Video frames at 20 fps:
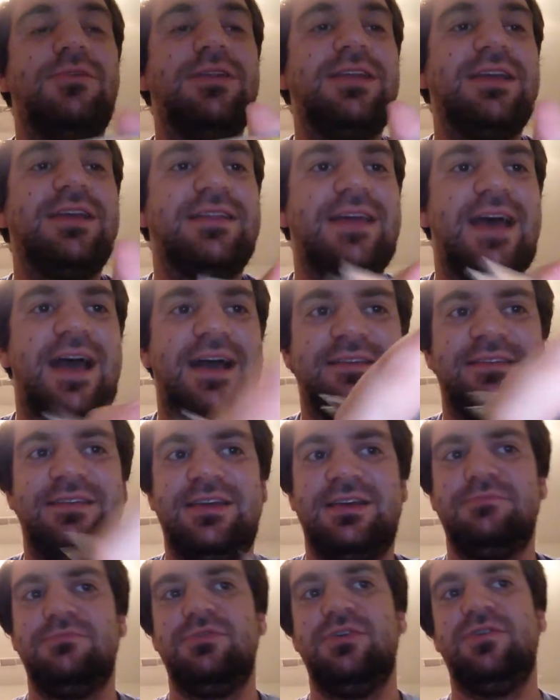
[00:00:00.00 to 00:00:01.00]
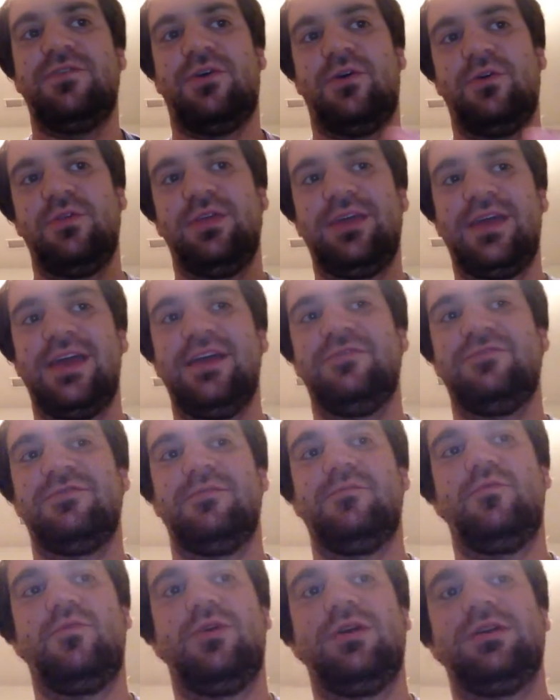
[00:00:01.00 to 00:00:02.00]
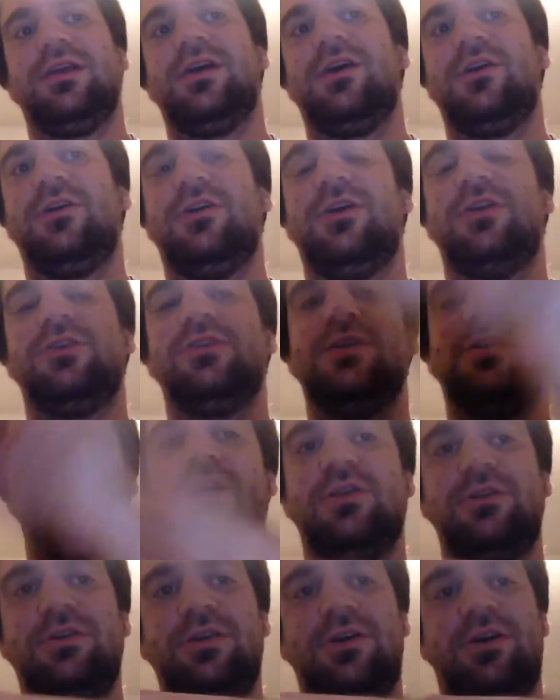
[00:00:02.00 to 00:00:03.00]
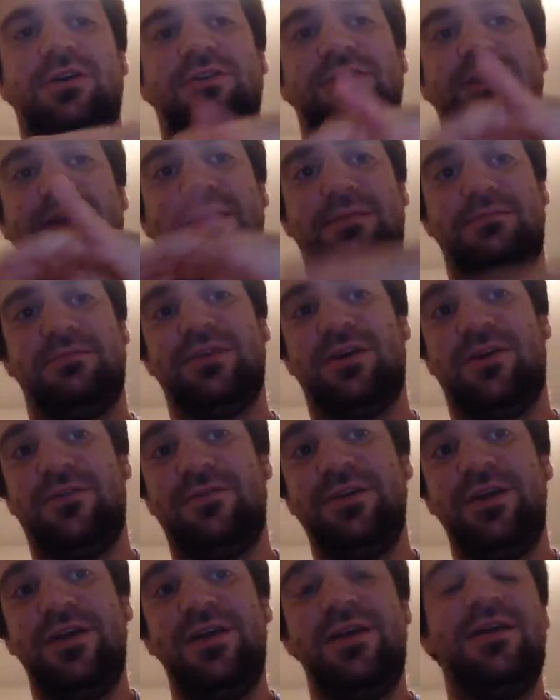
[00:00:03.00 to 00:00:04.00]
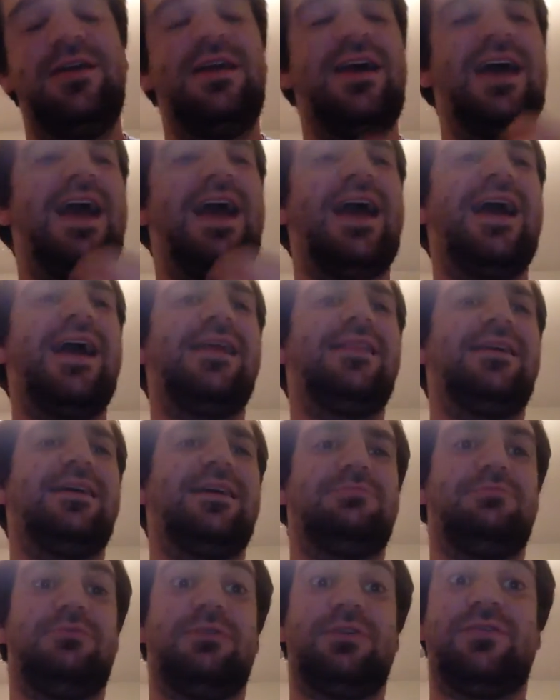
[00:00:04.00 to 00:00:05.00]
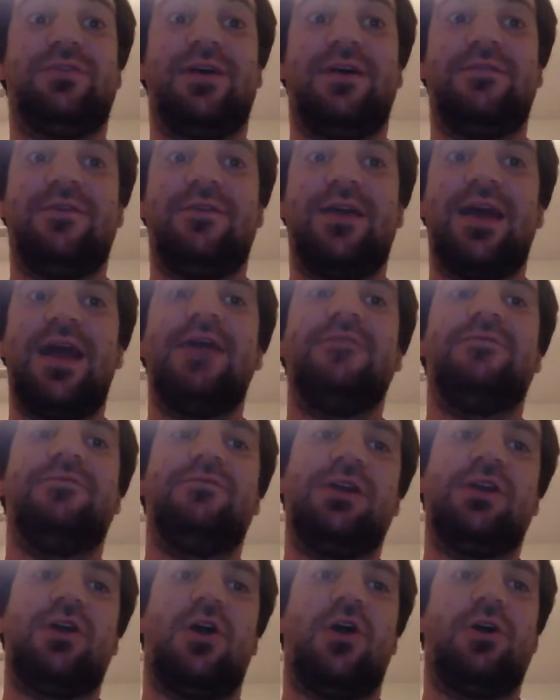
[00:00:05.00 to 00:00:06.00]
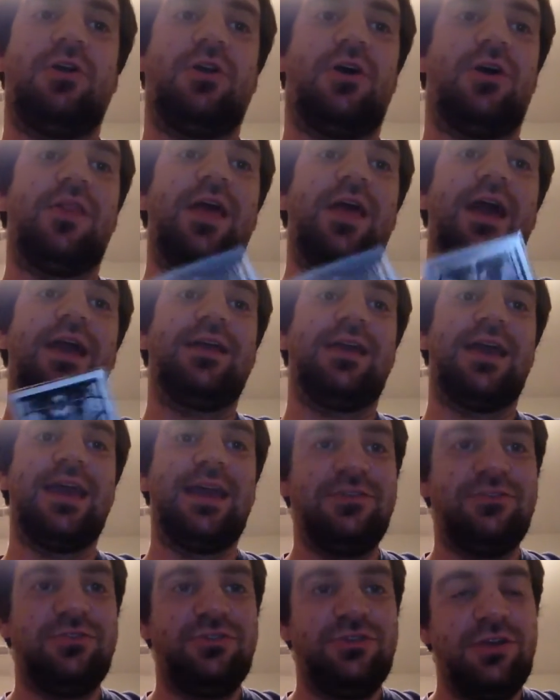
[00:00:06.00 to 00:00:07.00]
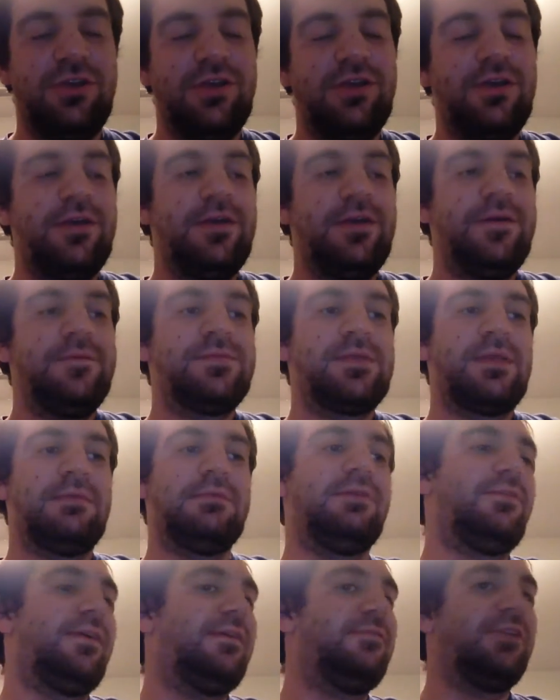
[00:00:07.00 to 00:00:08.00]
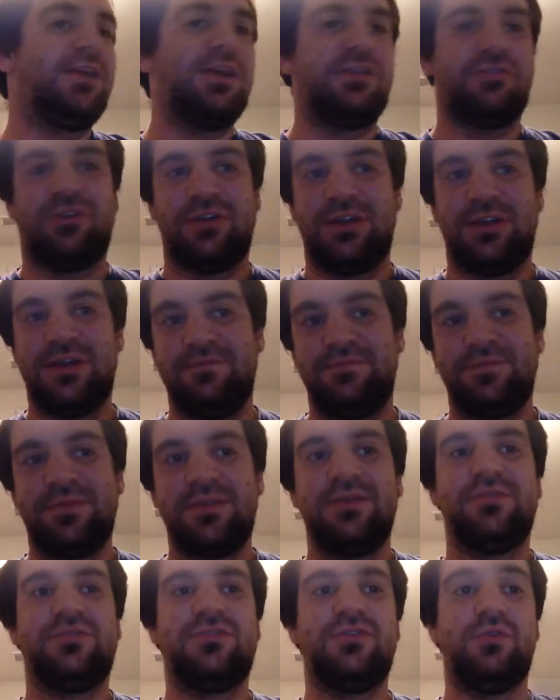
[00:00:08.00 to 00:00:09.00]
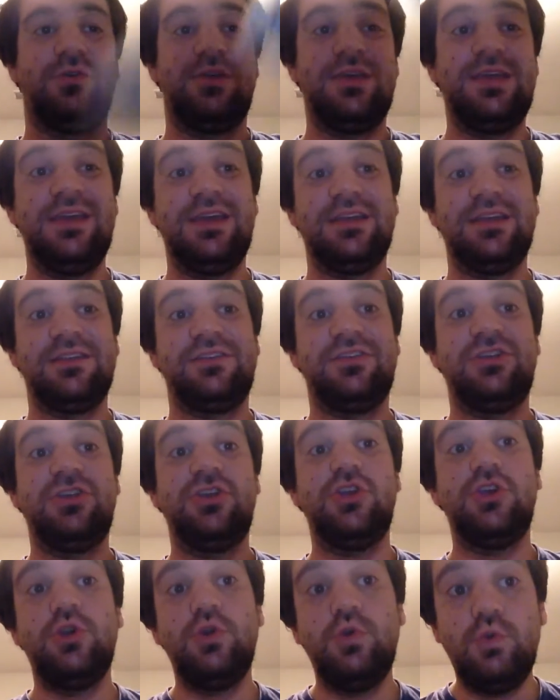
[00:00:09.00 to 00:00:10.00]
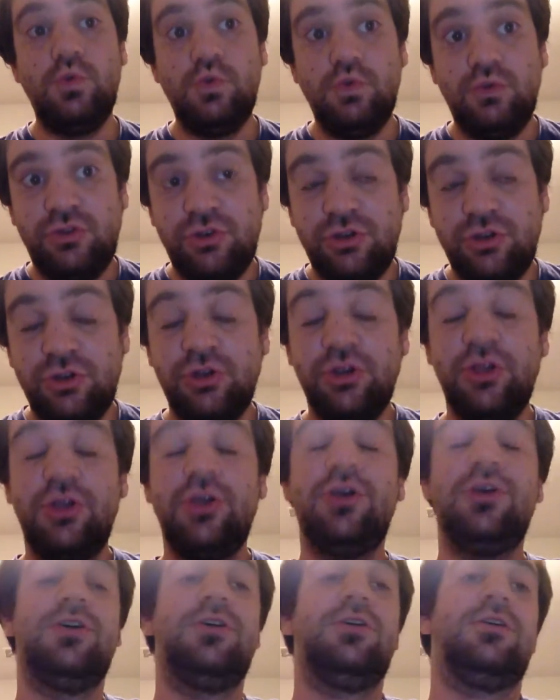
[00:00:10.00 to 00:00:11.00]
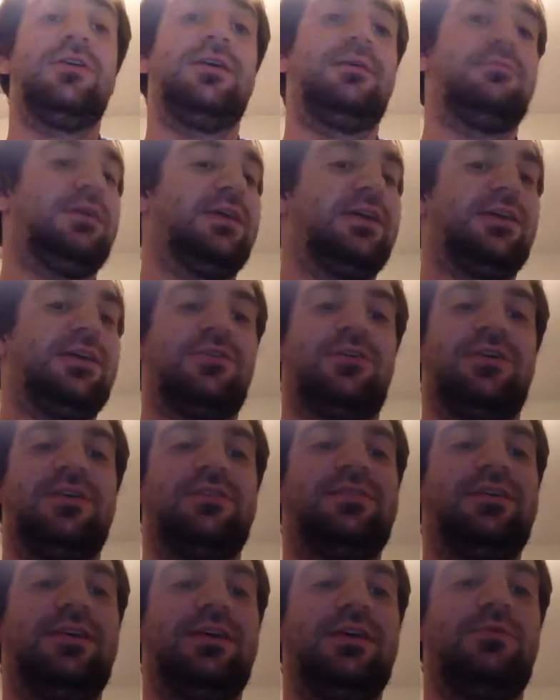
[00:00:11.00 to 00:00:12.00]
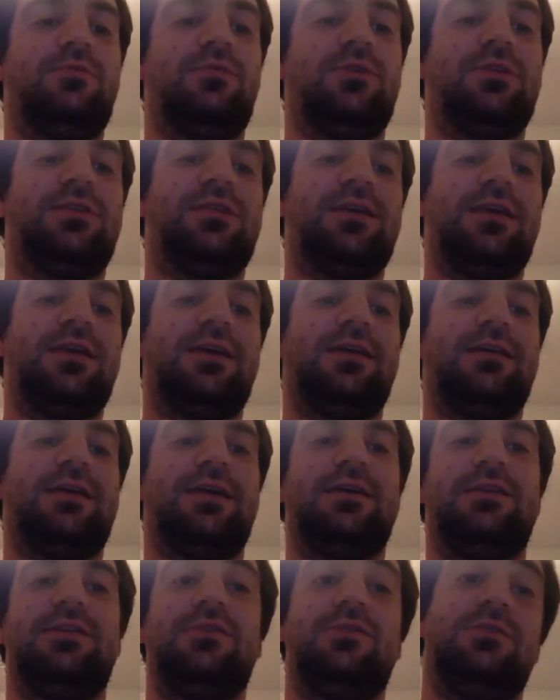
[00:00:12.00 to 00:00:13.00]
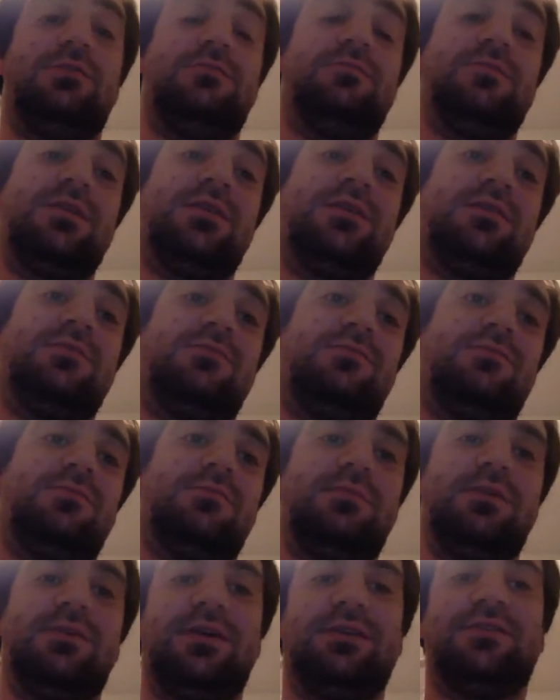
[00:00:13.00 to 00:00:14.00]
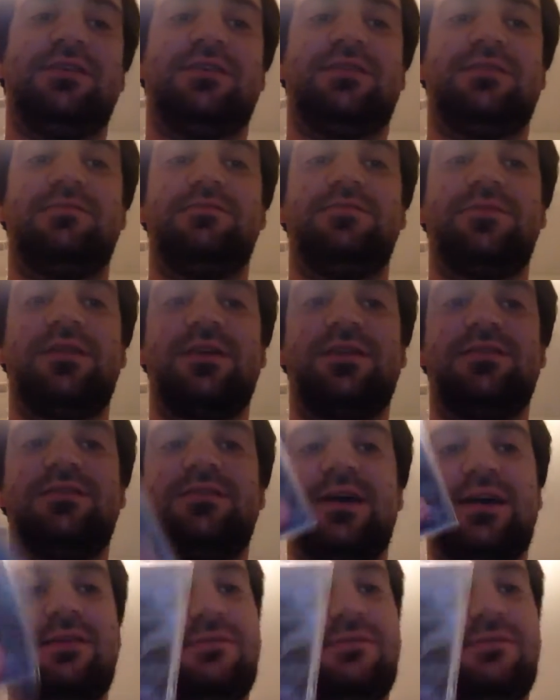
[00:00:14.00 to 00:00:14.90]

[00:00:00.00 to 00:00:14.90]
when he attacks, he can move all the gauge from one card onto himself, and he gets plus 5 for every card on that gauge. I mean, for every gauge on him. So he gets huge. I mean, you can already see, like, one thing that you can do would be, like, just suck